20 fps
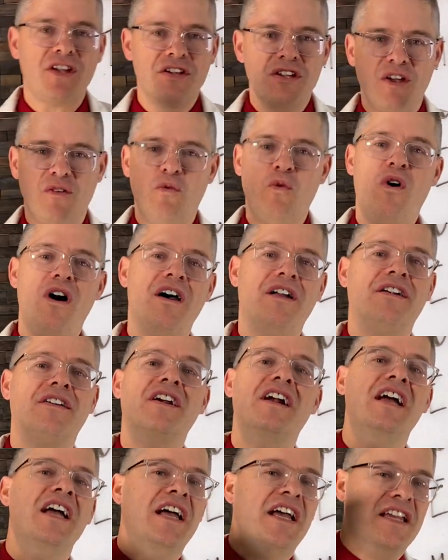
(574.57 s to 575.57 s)
you have
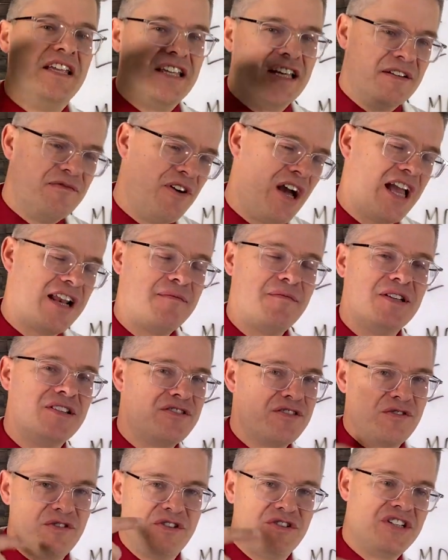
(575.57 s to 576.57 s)
water, you get
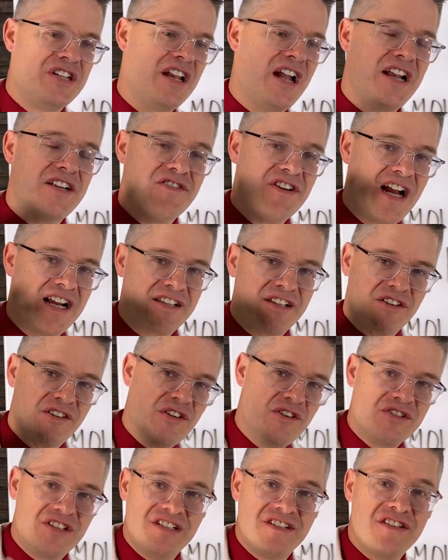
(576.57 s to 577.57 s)
vitamins through your GI tract, that
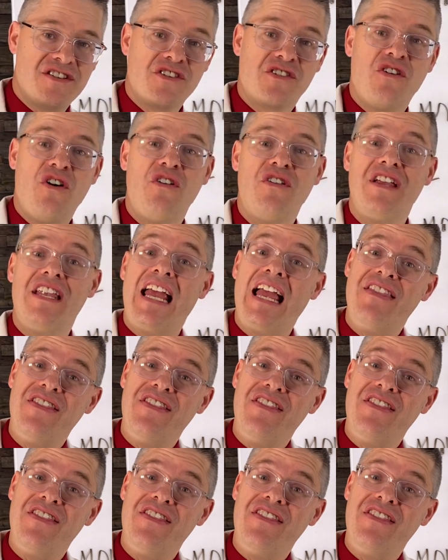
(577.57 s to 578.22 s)
goes into the colon,